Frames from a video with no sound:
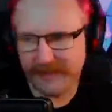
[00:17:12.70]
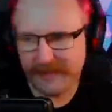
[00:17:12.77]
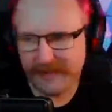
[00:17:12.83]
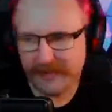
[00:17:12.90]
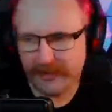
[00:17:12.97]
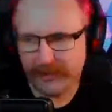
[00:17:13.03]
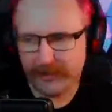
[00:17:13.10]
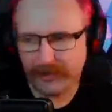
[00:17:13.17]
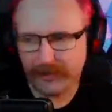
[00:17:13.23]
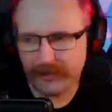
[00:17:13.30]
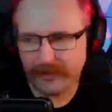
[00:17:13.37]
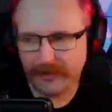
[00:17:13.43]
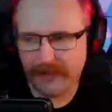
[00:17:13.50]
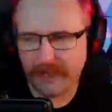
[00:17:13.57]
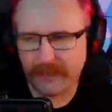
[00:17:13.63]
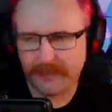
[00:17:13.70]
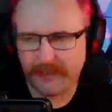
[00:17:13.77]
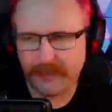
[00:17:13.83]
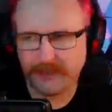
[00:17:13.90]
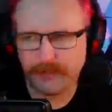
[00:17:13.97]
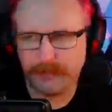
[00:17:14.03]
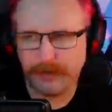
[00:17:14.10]
you can use that
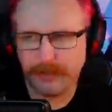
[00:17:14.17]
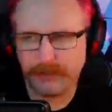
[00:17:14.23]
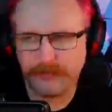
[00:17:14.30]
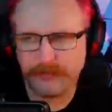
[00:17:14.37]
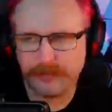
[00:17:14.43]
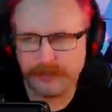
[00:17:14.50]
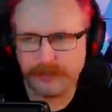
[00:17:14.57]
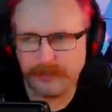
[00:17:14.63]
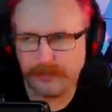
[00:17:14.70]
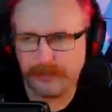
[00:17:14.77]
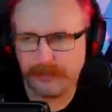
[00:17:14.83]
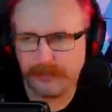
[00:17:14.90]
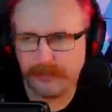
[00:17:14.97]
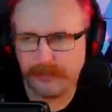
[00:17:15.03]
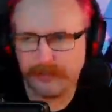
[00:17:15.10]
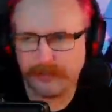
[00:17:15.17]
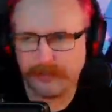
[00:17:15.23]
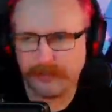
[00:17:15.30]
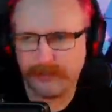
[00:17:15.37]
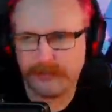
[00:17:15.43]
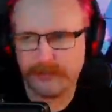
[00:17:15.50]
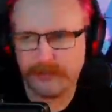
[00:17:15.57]
as much or as little as you wish,